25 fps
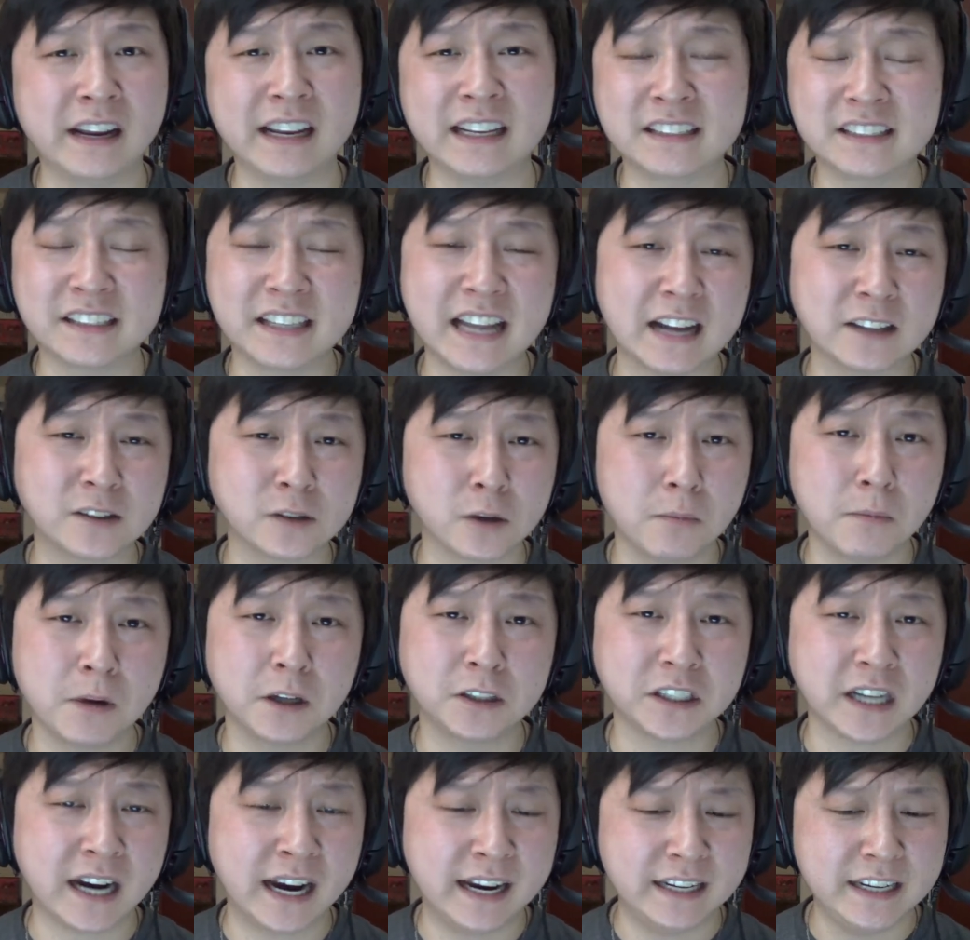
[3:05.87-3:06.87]
It's not so
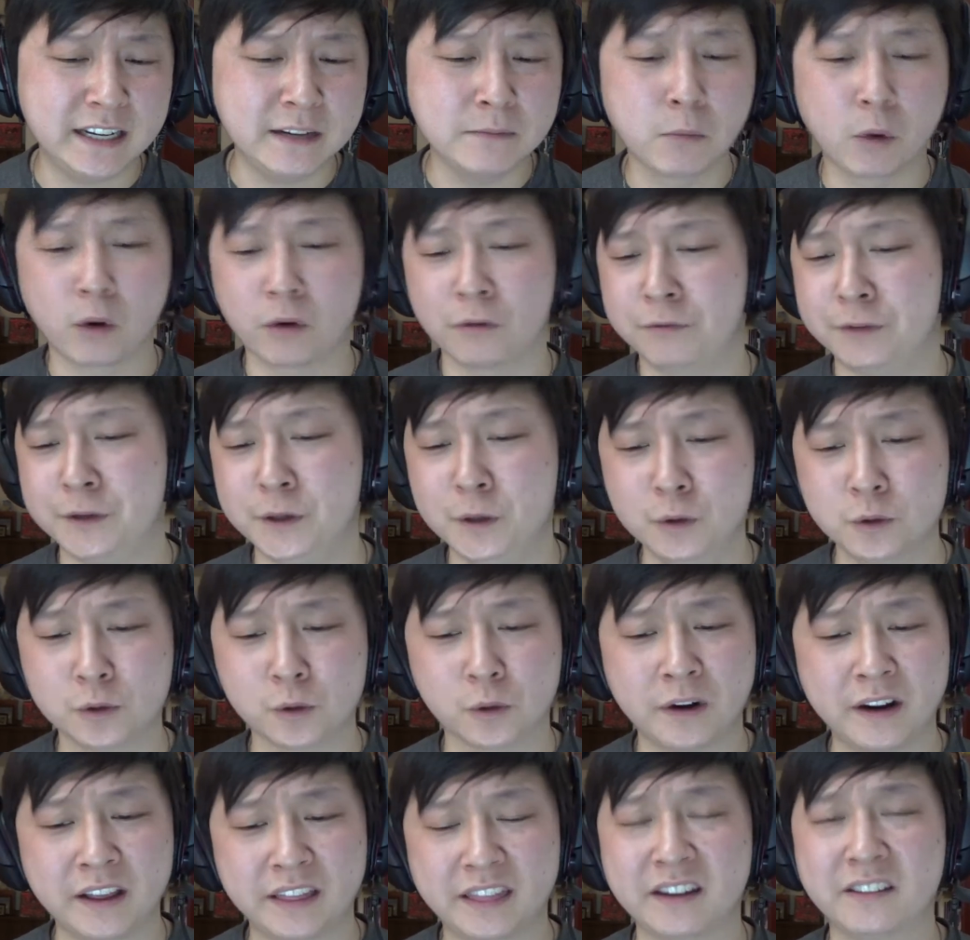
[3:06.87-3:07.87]
much I need more views
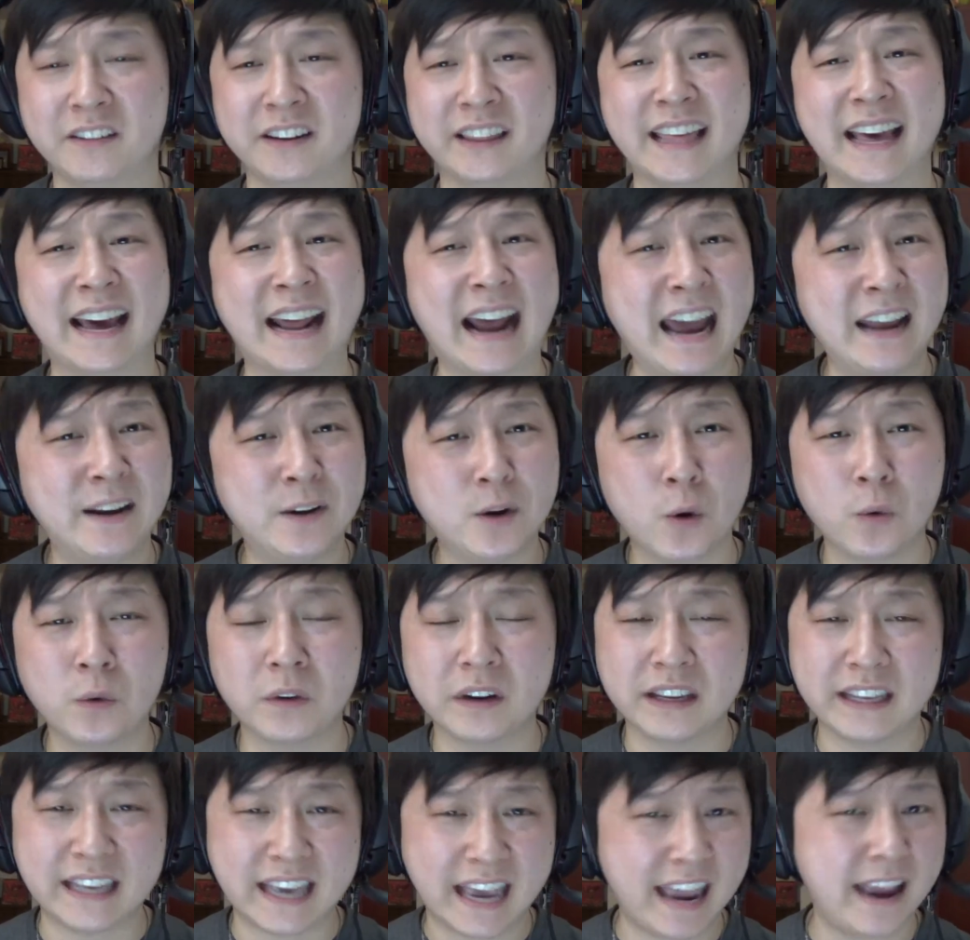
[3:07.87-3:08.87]
or anything like that. I don't
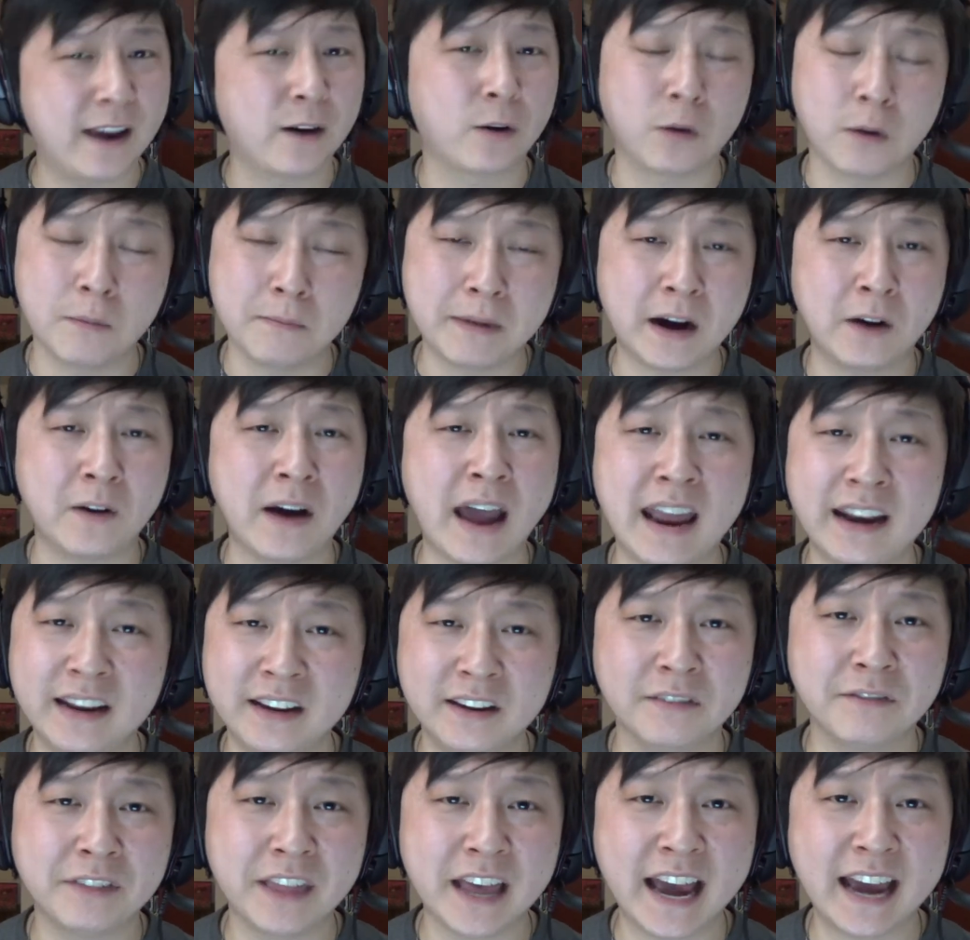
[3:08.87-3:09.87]
care about
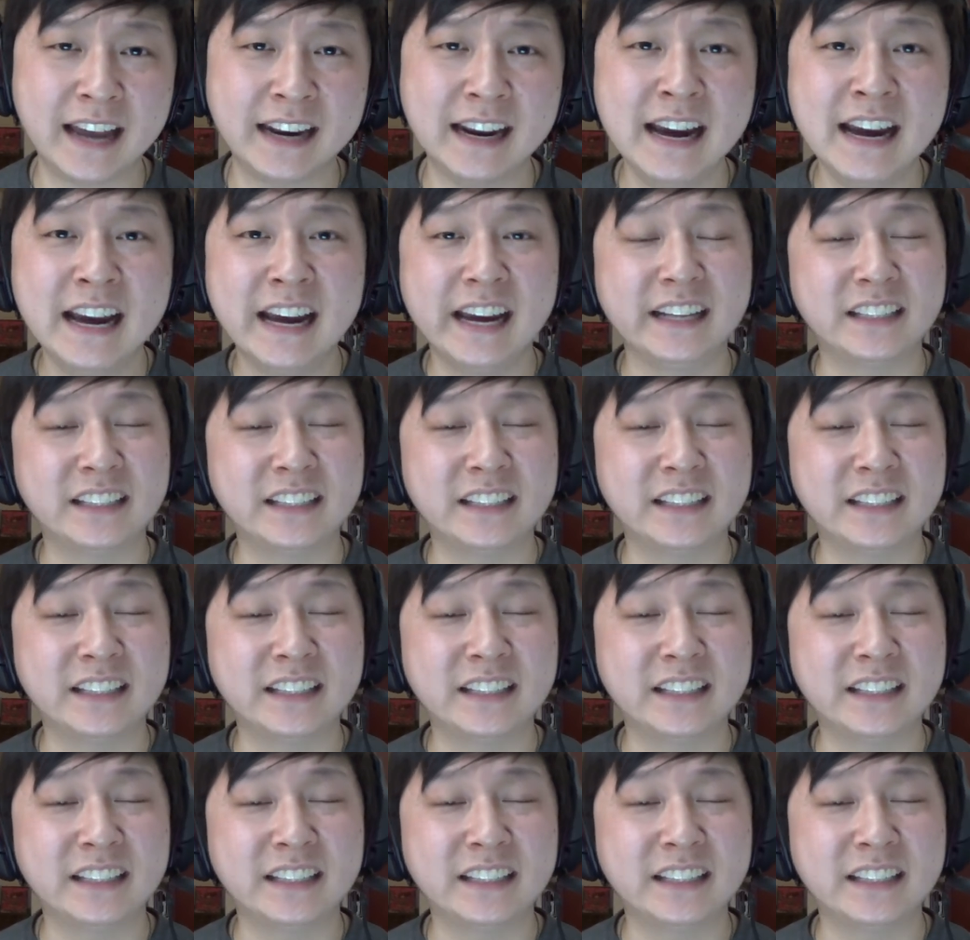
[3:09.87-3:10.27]
any of that.